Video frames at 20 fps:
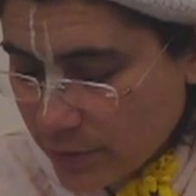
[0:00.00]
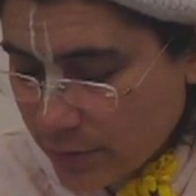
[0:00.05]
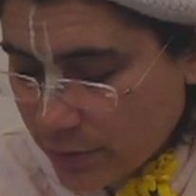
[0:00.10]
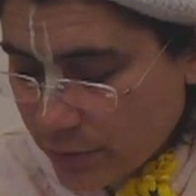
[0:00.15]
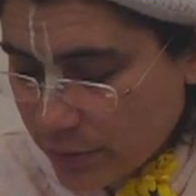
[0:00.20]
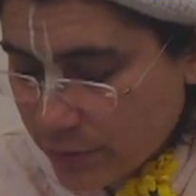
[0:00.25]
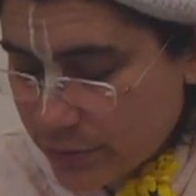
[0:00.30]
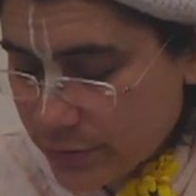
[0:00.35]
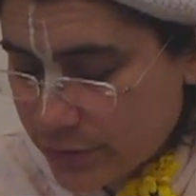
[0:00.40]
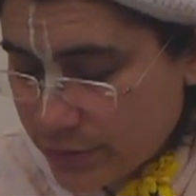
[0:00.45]

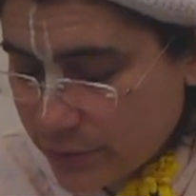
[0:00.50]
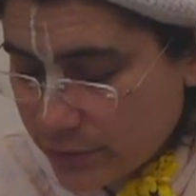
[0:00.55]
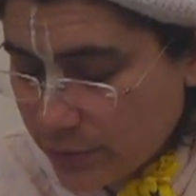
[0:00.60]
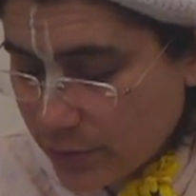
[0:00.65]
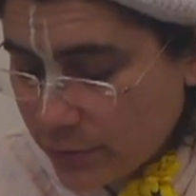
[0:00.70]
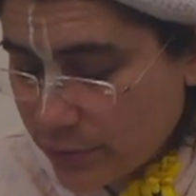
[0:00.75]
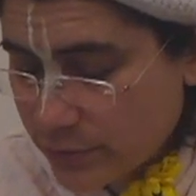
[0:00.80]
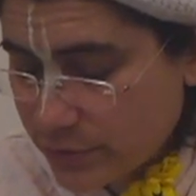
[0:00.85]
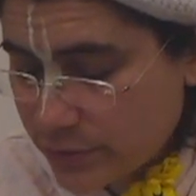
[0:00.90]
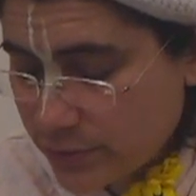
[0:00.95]
or to
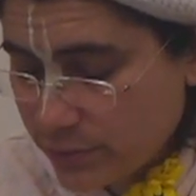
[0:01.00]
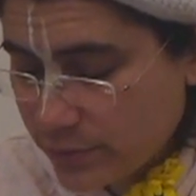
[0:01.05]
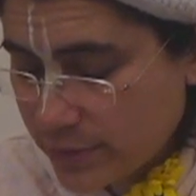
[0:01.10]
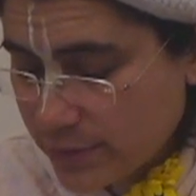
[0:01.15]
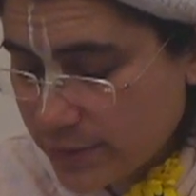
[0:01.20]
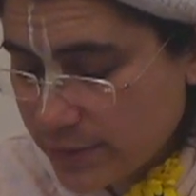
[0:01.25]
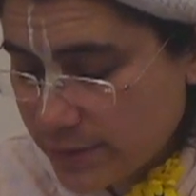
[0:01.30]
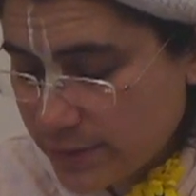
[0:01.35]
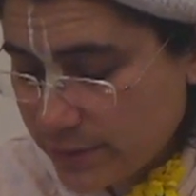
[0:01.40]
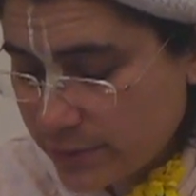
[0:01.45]
those who
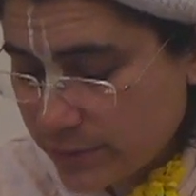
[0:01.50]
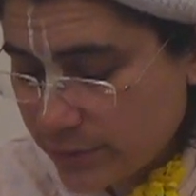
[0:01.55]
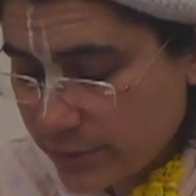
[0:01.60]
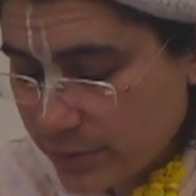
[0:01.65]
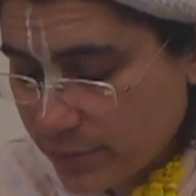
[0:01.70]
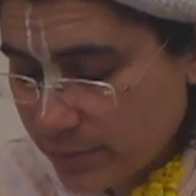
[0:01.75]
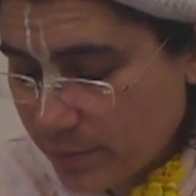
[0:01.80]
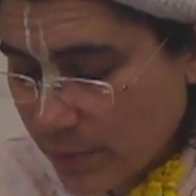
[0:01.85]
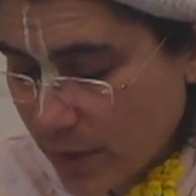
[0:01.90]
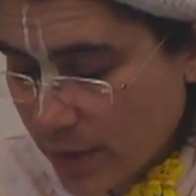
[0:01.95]
consider
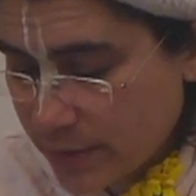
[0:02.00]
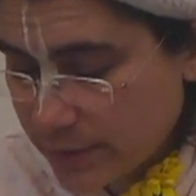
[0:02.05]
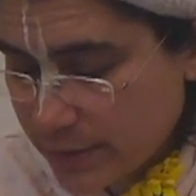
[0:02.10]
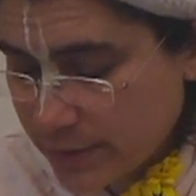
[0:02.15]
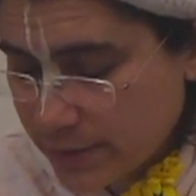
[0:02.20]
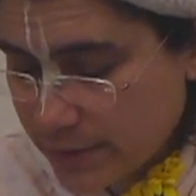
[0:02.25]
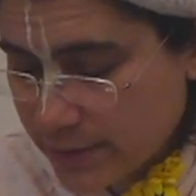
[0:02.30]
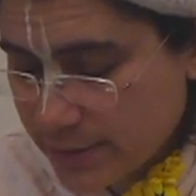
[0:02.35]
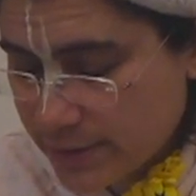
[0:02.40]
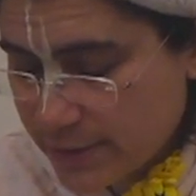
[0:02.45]
the
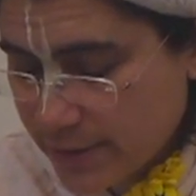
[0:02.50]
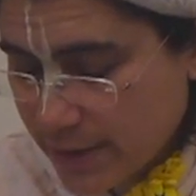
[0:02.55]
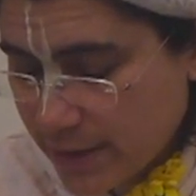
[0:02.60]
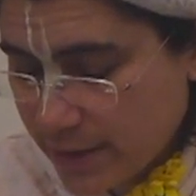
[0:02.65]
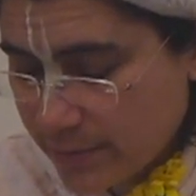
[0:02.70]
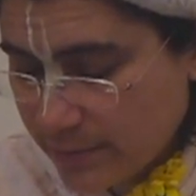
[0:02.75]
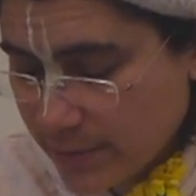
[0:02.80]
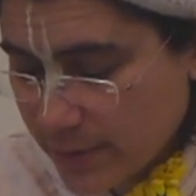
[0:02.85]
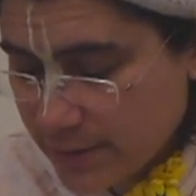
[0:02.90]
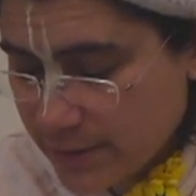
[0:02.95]
body the
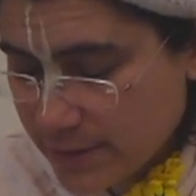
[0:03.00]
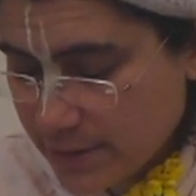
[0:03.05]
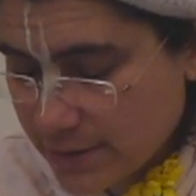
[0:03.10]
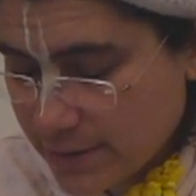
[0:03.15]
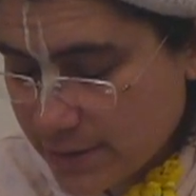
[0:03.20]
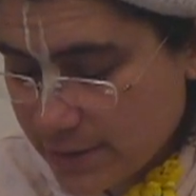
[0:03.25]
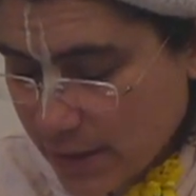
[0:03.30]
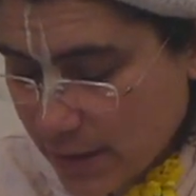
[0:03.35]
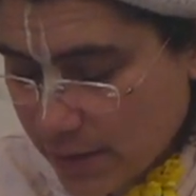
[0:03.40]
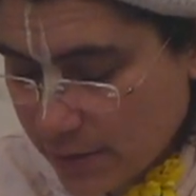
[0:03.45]
same as the
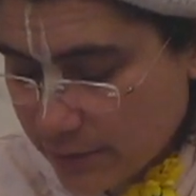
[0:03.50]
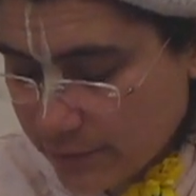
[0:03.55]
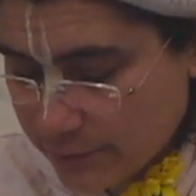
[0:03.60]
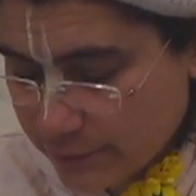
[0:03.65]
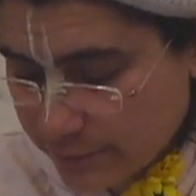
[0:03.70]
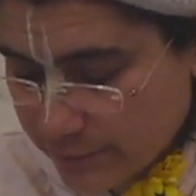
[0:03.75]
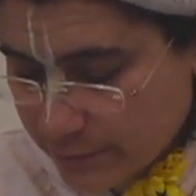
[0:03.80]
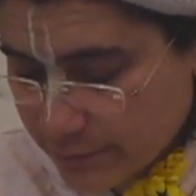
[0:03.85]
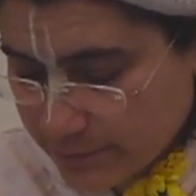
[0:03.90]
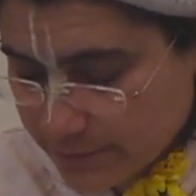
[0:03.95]

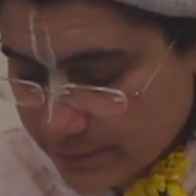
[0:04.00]
self.